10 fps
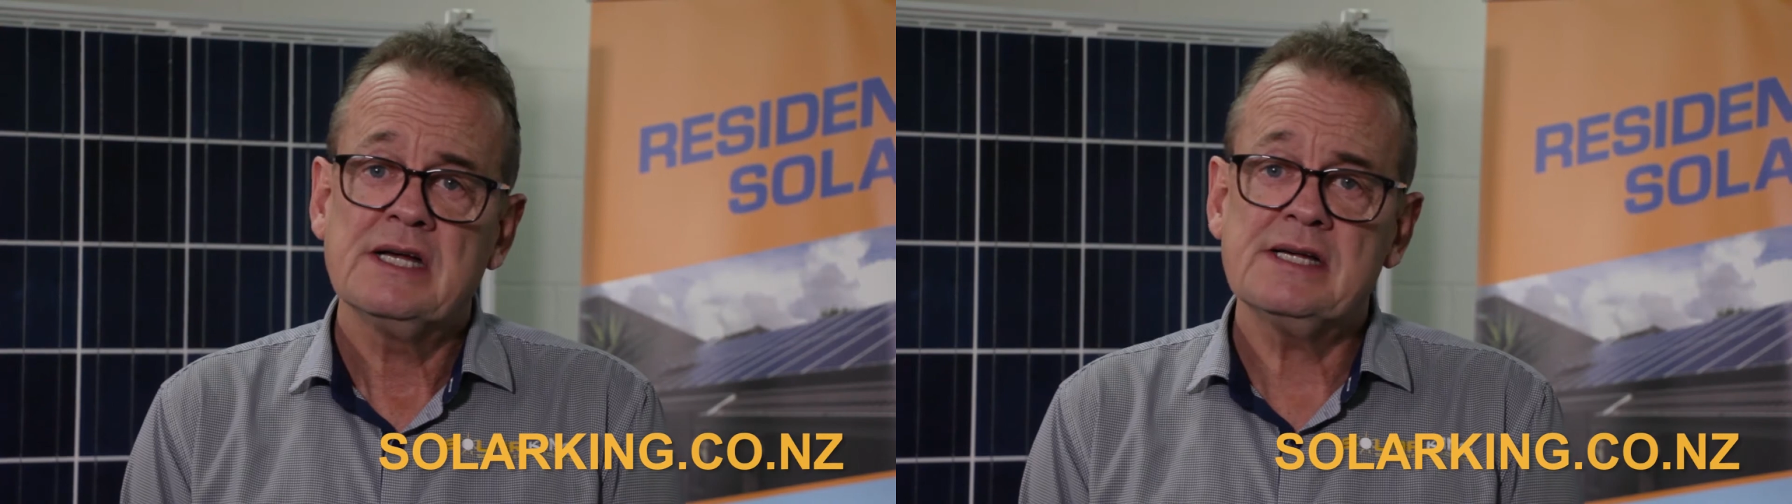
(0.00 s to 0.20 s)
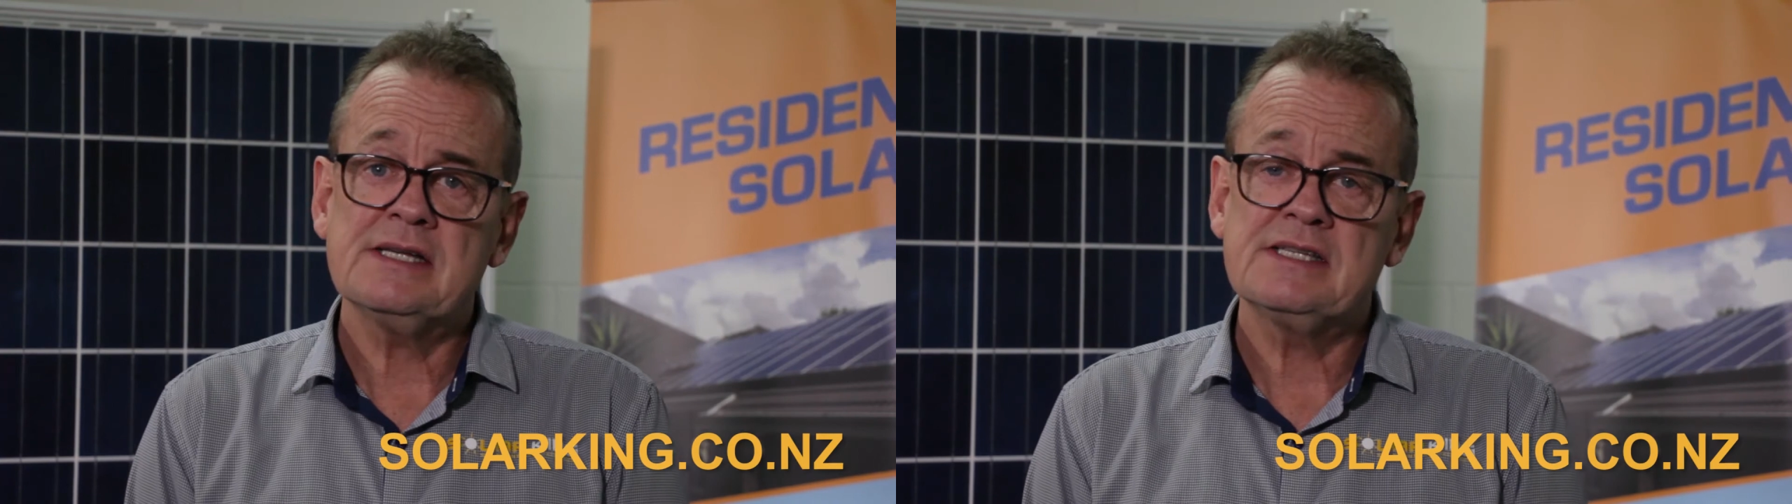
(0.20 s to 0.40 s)

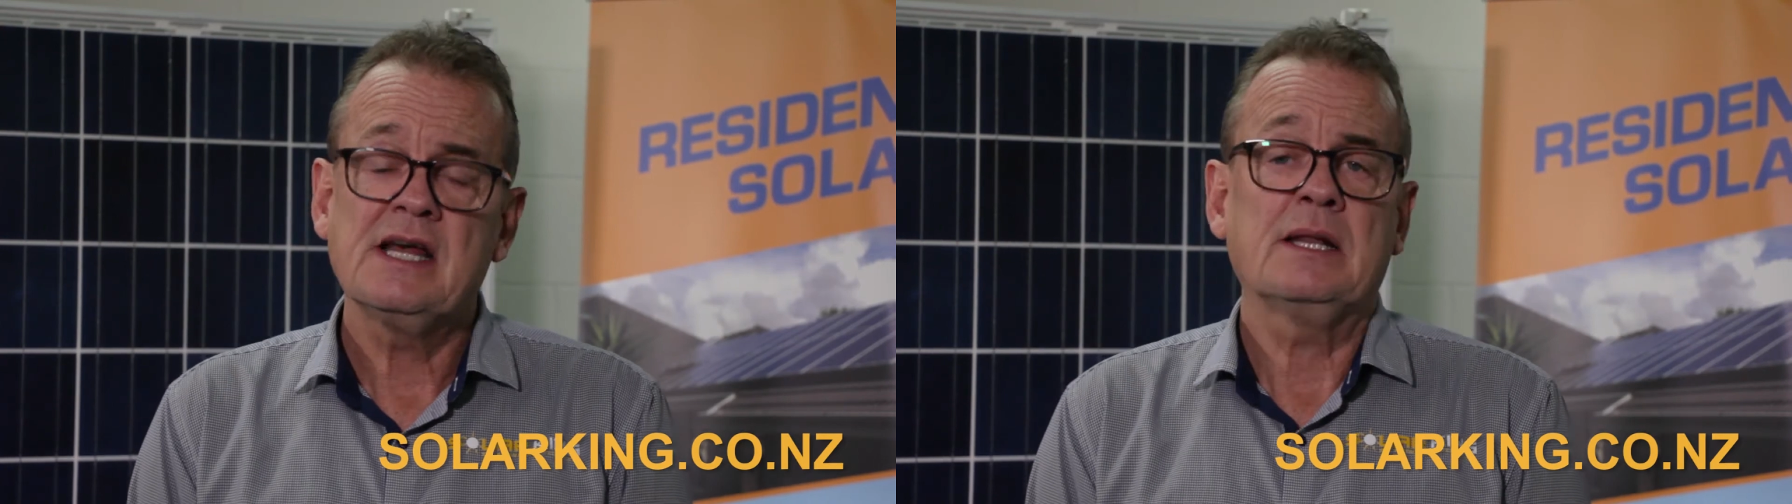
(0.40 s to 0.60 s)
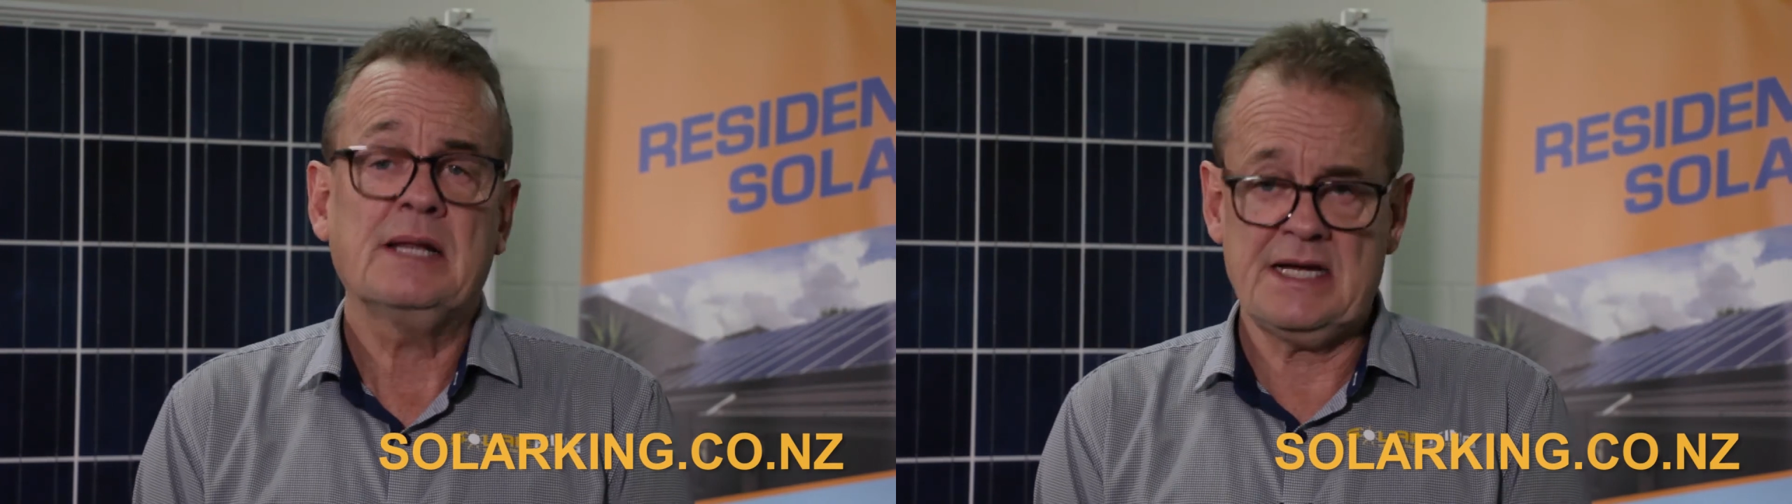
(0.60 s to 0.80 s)
is
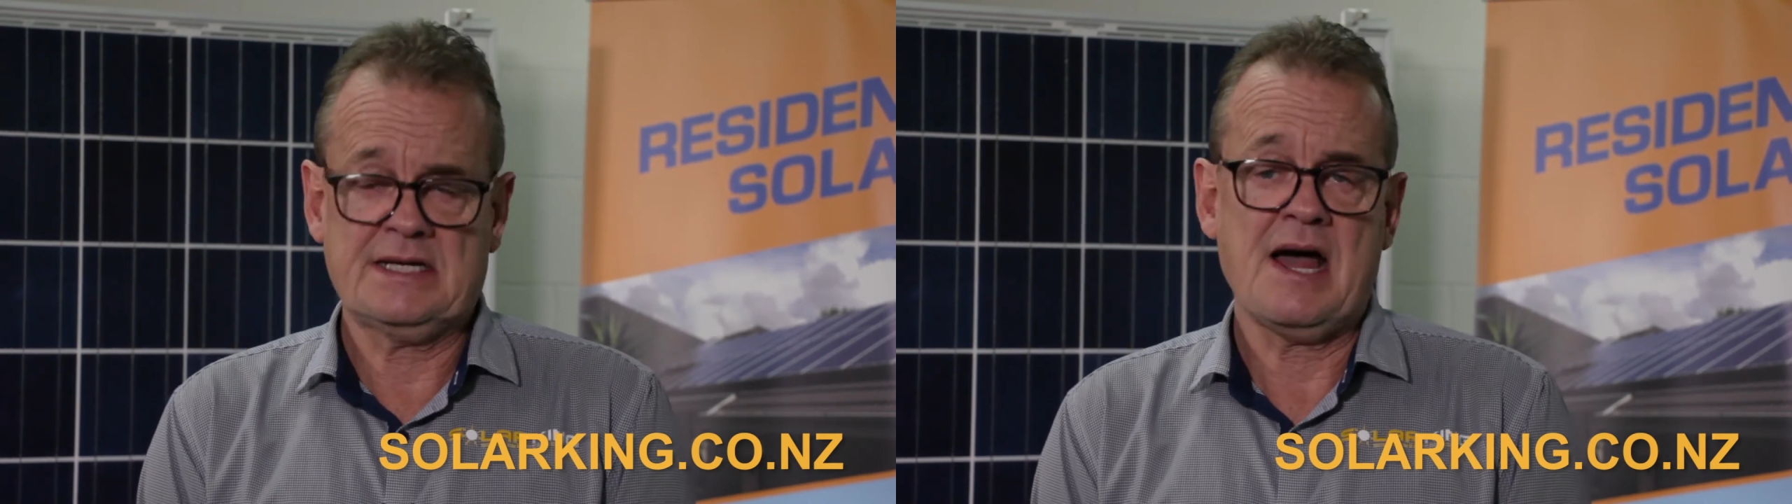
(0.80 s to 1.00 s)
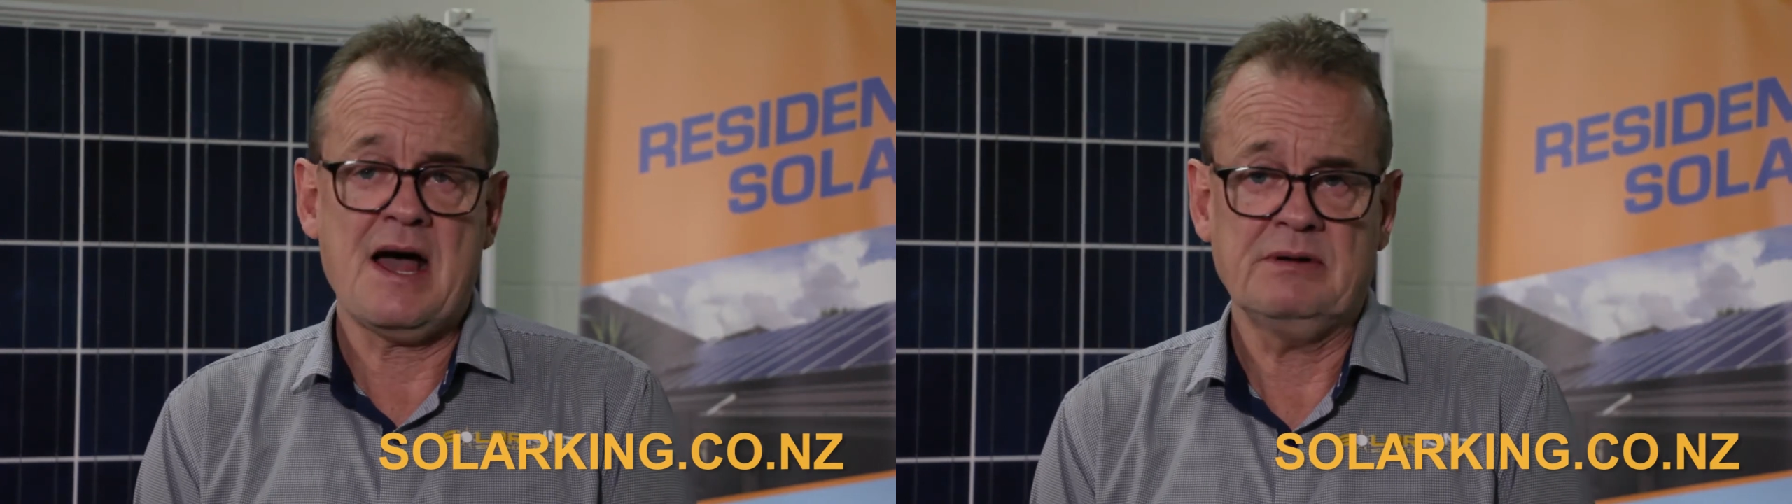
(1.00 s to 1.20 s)

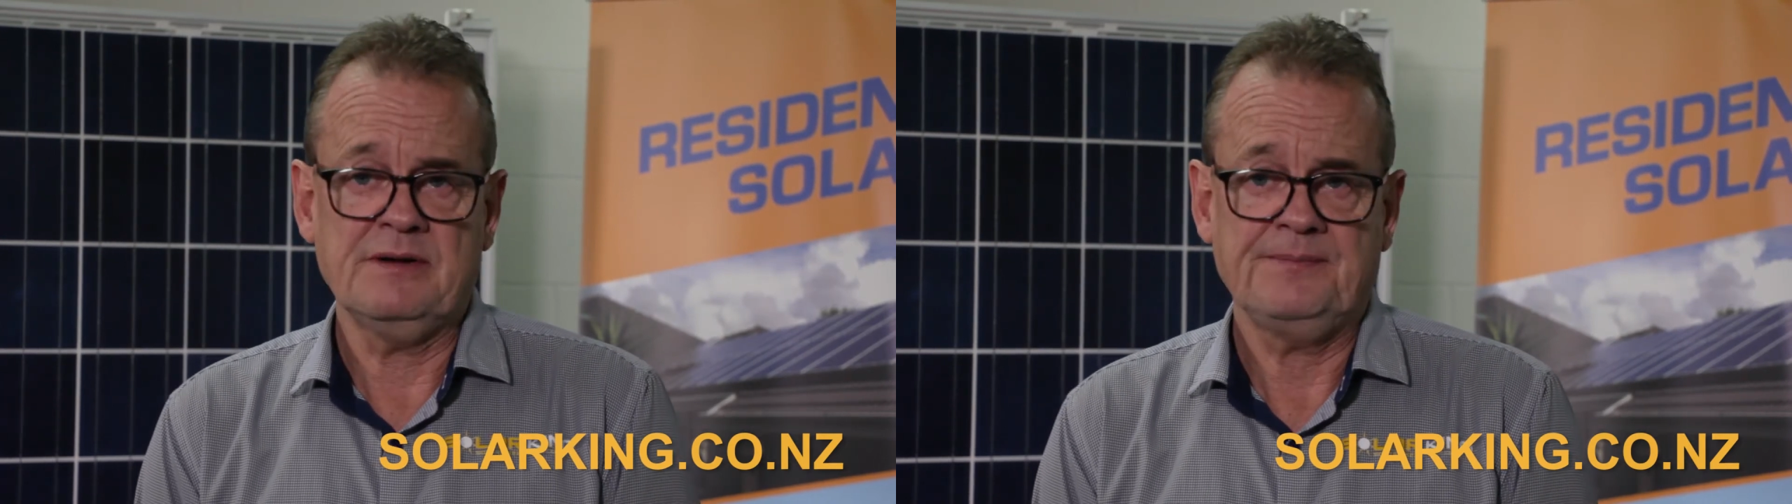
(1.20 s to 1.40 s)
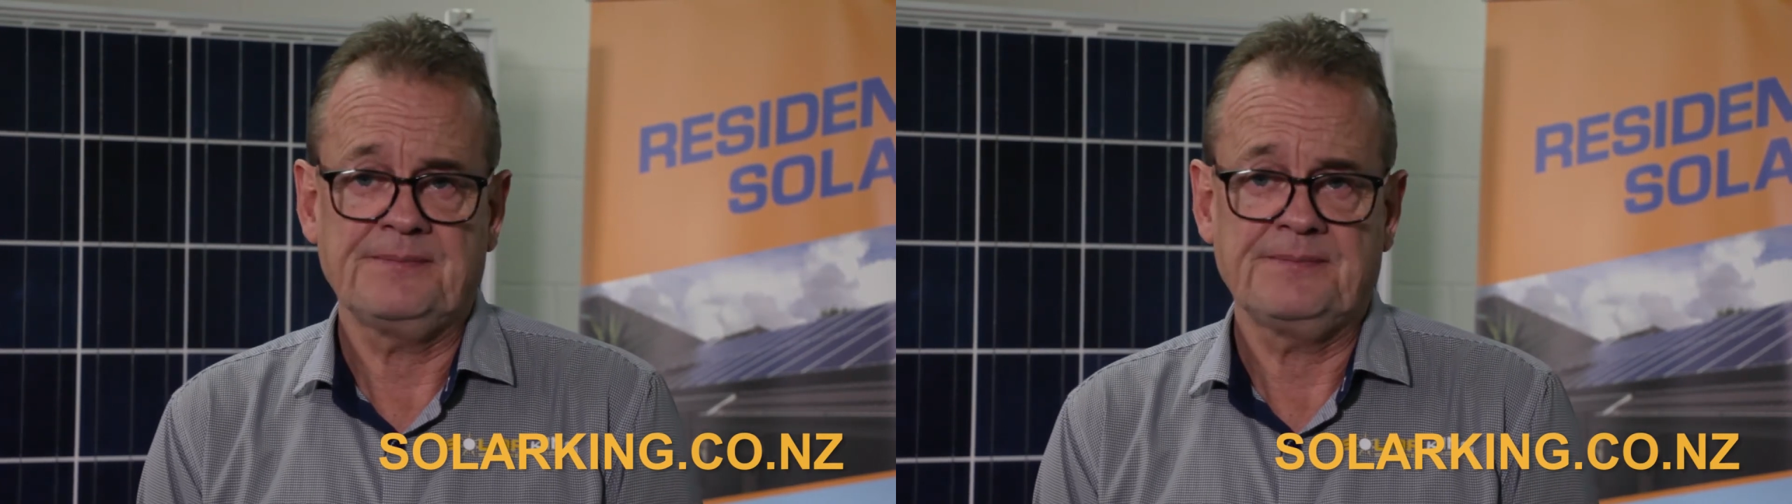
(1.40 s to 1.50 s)
lead carbon.